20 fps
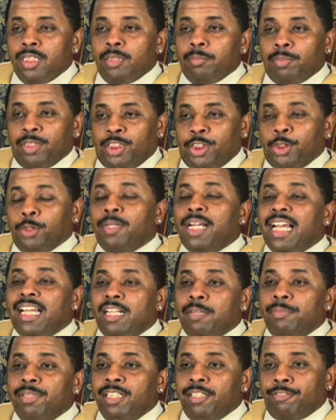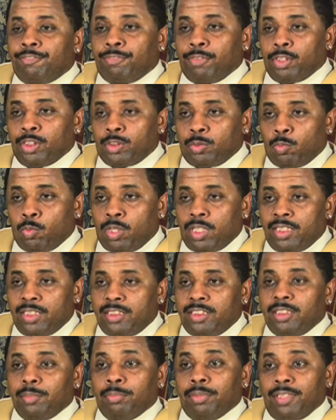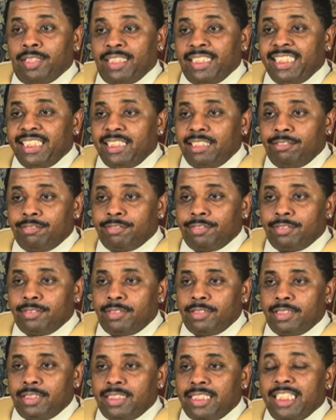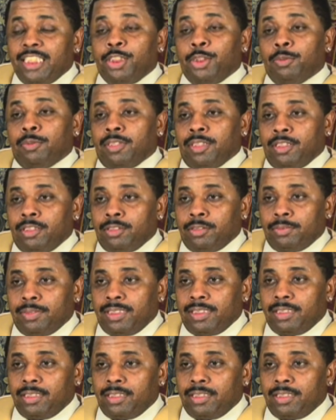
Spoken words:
But you had to be the first one to believe that you can do it.